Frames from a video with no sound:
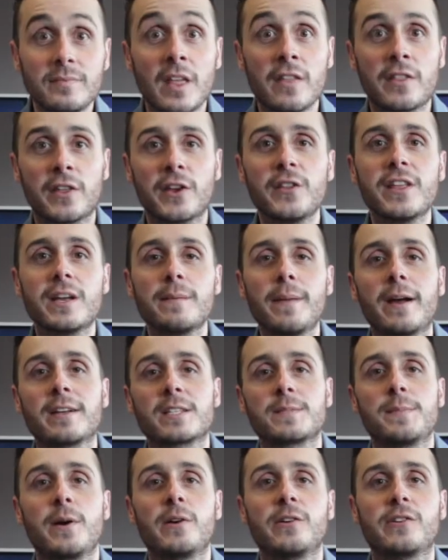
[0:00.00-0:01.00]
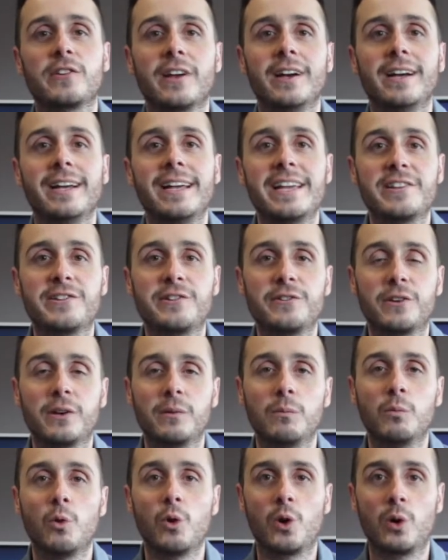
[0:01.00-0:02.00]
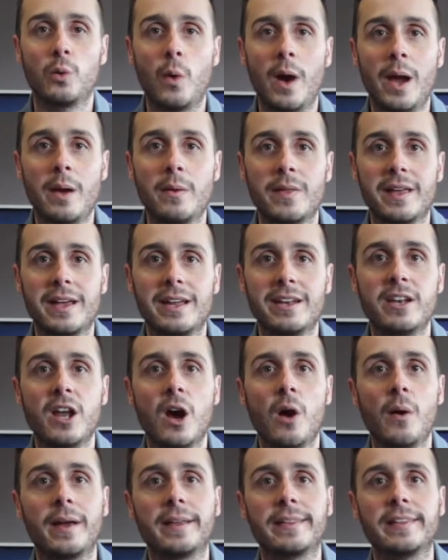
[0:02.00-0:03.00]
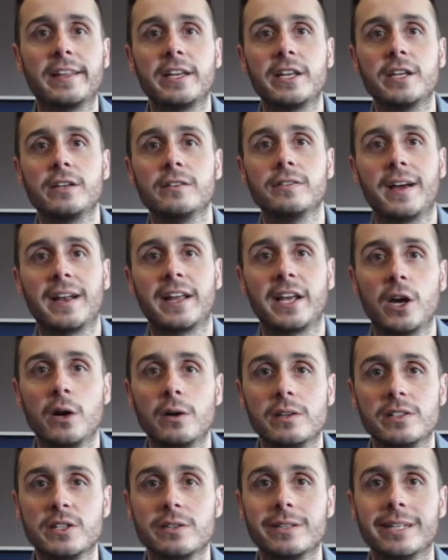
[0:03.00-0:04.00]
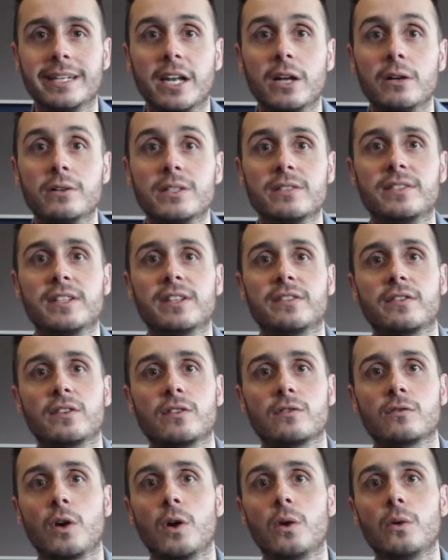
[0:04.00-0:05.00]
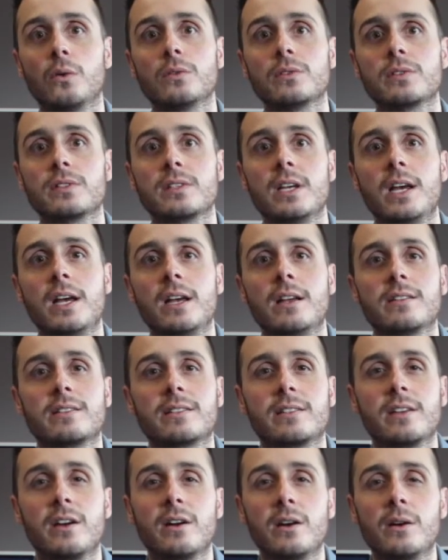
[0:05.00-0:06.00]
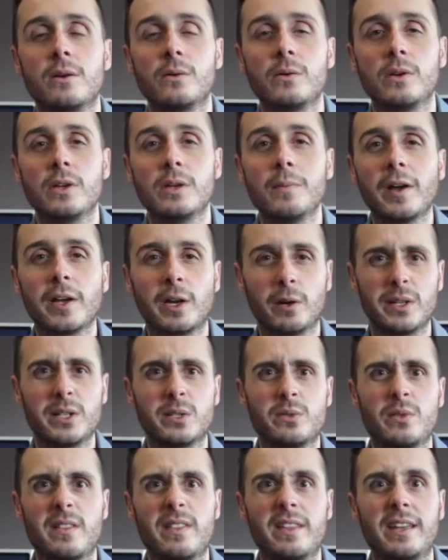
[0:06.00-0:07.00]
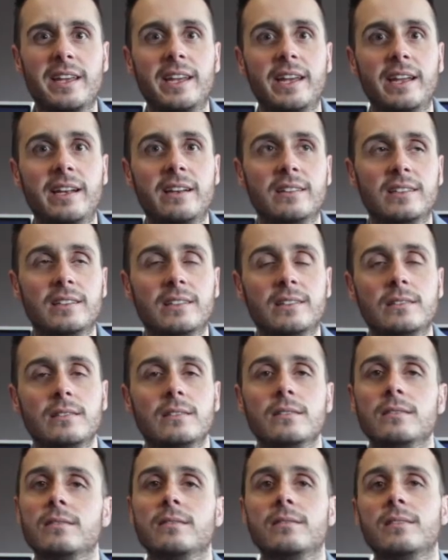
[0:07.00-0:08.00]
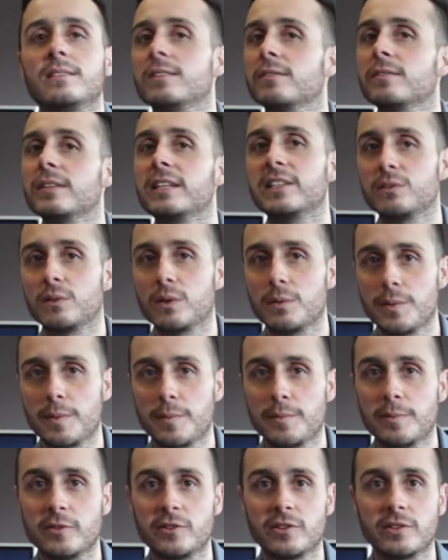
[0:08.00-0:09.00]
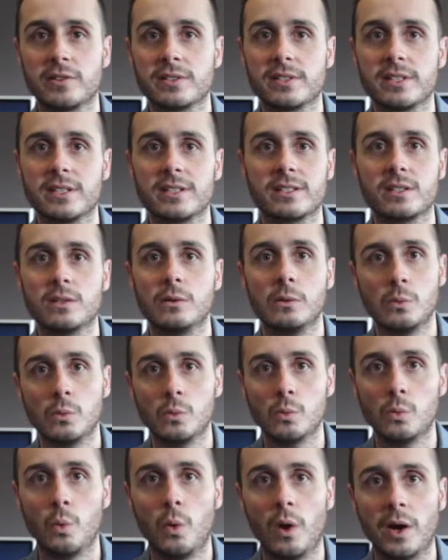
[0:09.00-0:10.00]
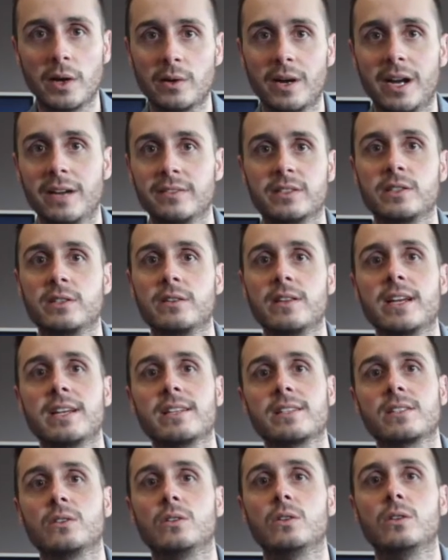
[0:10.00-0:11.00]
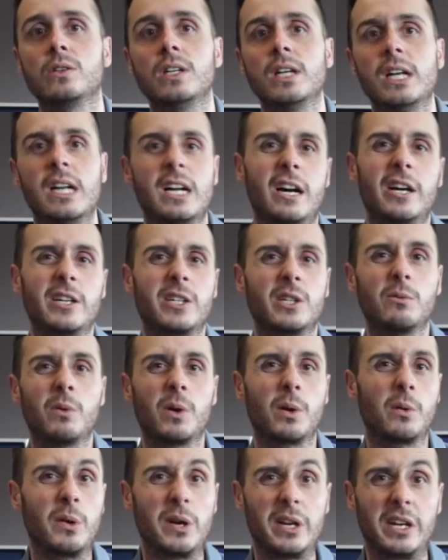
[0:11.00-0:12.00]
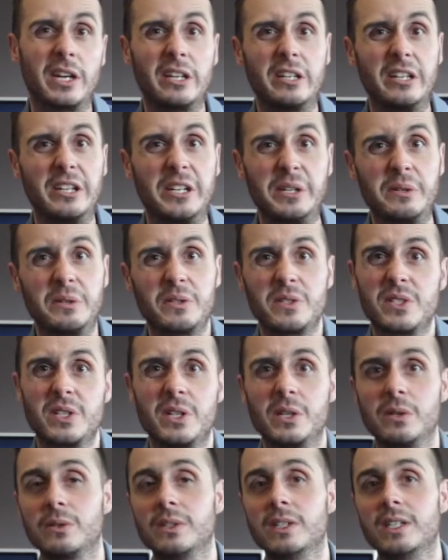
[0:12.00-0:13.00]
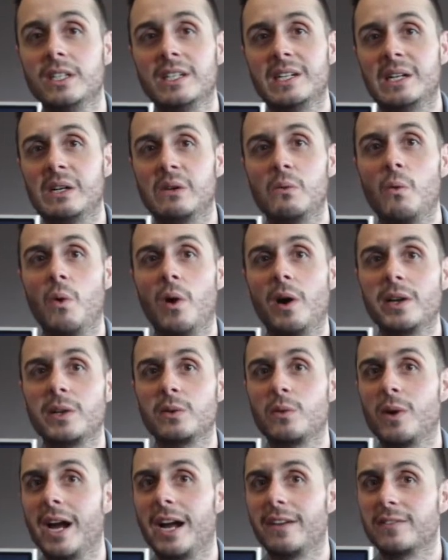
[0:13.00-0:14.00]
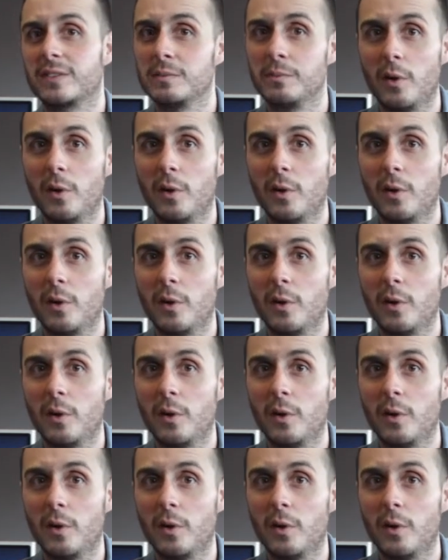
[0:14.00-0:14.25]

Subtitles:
The good thing about exposure is you can walk away with it knowing that you've had a go at doing loads of different roles. So you might go into it thinking, oh, I really don't want to be a producer, so why do I have to do this? Or I don't want to work in news, so why do I have to